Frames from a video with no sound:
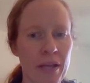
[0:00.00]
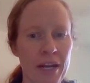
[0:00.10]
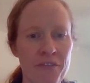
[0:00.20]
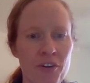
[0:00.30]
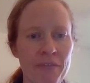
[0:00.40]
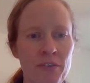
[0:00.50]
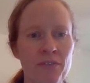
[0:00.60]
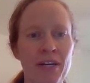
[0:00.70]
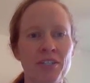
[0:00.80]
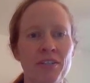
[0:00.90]
And if you haven't
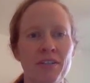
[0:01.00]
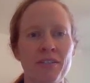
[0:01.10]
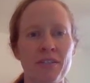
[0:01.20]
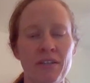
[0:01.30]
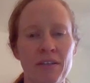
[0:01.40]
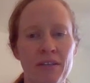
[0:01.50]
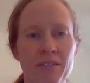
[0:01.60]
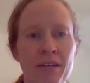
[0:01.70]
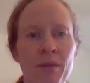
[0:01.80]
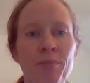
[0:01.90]
watched this
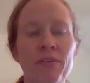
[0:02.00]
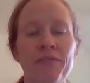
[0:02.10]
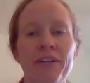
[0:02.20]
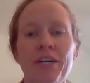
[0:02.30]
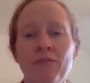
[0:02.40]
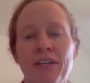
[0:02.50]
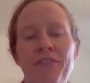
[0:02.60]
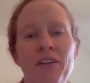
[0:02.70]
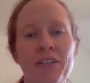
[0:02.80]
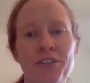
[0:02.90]
example video,
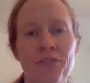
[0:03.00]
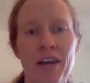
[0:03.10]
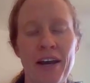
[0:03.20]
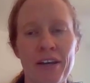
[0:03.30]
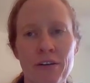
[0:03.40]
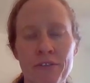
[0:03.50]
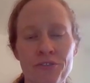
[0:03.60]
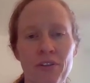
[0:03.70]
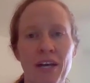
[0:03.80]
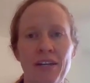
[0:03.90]
definitely do that. I go
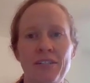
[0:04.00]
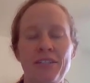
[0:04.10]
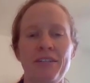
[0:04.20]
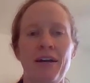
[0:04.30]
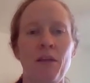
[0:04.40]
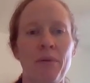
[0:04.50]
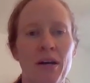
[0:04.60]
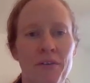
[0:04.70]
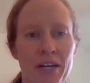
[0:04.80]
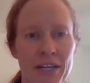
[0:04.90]
into a lot of detail
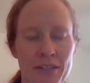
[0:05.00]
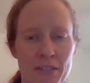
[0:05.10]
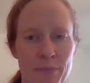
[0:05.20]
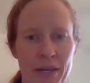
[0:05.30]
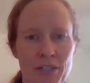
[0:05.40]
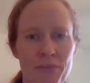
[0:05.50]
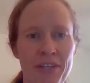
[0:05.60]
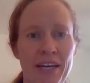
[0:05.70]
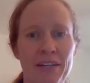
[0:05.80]
about what I expect with the